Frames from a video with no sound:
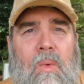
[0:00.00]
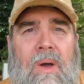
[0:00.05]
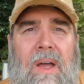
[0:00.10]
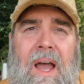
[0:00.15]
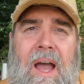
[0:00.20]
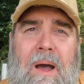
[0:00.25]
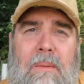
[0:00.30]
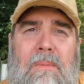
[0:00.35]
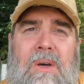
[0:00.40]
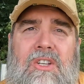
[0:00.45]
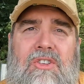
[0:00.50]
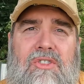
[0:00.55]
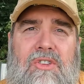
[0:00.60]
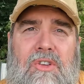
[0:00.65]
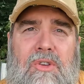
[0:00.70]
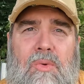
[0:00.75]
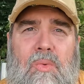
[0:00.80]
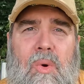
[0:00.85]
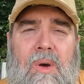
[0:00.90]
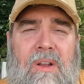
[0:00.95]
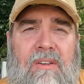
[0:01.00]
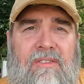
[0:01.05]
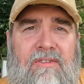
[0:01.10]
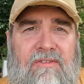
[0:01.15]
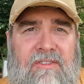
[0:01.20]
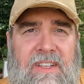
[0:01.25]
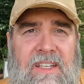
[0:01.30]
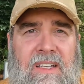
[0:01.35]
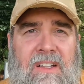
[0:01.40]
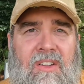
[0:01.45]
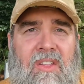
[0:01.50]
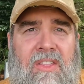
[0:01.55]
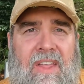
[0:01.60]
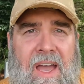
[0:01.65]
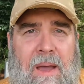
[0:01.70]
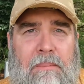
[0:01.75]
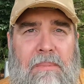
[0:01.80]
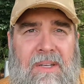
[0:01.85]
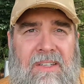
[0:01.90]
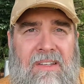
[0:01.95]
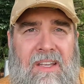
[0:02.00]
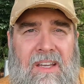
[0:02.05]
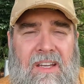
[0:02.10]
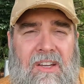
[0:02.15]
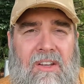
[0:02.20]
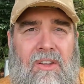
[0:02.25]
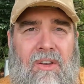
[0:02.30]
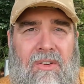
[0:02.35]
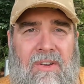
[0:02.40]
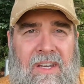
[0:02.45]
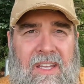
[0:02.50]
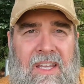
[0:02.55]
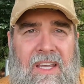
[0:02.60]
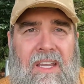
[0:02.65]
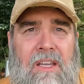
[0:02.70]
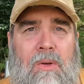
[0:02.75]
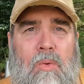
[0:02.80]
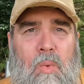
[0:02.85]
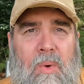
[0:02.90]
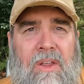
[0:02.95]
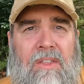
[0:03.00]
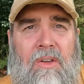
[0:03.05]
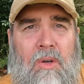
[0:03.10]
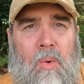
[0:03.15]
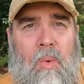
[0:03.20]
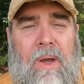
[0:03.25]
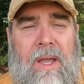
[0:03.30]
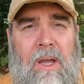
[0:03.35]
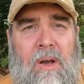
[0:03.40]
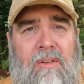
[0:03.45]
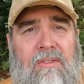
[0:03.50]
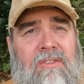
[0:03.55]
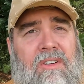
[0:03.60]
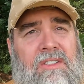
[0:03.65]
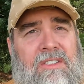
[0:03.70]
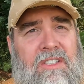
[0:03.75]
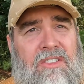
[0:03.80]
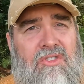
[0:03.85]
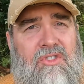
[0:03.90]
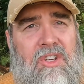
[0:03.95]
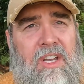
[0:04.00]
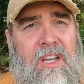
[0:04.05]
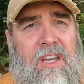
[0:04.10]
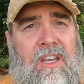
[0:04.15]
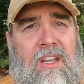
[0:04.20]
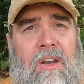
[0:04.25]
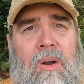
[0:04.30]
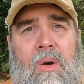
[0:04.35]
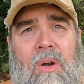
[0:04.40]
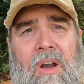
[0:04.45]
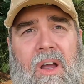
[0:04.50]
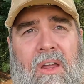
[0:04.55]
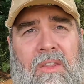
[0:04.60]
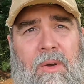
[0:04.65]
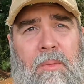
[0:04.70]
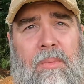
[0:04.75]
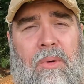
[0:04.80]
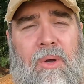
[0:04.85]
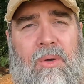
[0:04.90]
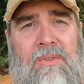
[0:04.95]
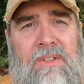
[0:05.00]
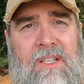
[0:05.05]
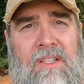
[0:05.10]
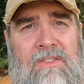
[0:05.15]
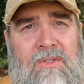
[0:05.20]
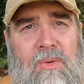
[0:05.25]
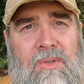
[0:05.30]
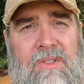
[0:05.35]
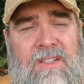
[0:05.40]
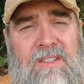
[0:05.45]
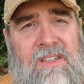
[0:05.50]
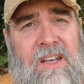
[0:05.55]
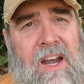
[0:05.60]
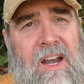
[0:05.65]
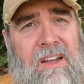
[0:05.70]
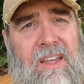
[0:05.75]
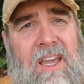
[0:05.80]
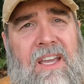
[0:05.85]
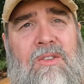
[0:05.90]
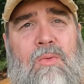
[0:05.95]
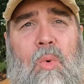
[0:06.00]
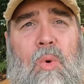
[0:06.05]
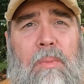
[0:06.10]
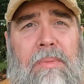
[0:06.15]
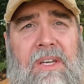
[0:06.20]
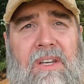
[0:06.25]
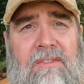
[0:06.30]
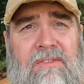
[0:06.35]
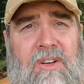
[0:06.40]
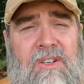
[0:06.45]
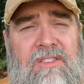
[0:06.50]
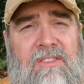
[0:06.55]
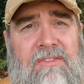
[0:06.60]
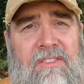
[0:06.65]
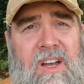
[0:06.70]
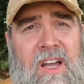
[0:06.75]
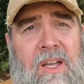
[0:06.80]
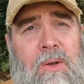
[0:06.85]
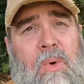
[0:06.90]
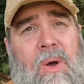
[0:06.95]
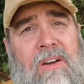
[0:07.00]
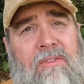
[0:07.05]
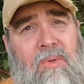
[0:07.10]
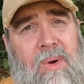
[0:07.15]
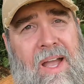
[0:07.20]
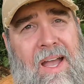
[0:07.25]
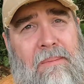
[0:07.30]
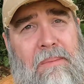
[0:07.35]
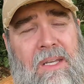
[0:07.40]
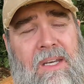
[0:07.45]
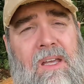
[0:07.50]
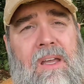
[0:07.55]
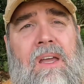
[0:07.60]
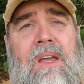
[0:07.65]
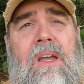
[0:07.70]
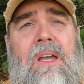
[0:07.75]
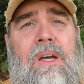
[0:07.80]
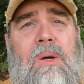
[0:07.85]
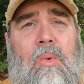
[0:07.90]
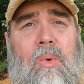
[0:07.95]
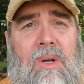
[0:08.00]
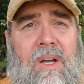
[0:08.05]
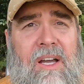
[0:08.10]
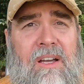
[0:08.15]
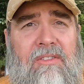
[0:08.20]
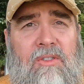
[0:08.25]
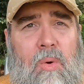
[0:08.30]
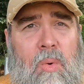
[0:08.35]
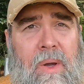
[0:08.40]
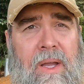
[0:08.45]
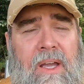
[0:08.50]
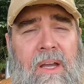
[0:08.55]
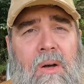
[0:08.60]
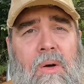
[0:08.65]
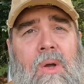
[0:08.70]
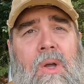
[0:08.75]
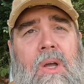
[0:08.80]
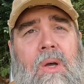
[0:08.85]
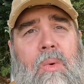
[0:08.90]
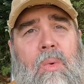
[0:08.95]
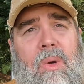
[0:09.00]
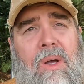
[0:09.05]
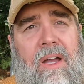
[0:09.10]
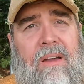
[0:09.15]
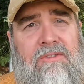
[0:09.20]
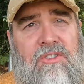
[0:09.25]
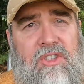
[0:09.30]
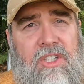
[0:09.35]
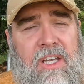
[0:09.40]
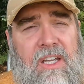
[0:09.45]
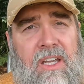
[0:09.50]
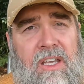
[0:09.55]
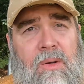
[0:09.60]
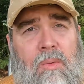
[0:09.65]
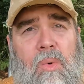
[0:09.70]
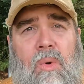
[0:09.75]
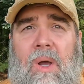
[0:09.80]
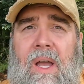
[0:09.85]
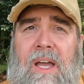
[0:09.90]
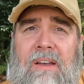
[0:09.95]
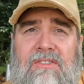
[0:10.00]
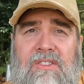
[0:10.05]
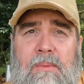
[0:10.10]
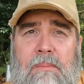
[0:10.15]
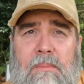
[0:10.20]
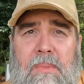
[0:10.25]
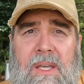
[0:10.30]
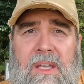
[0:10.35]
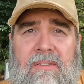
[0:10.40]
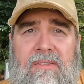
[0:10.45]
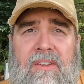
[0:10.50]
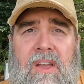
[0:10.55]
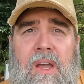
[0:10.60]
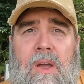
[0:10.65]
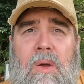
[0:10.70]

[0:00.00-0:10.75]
How much do you want to fill that particular need with quail versus chicken or other protein sources? In our case, we'll be diversifying. We'll have rabbit, we'll have quail, we'll have chicken, we'll have some beef.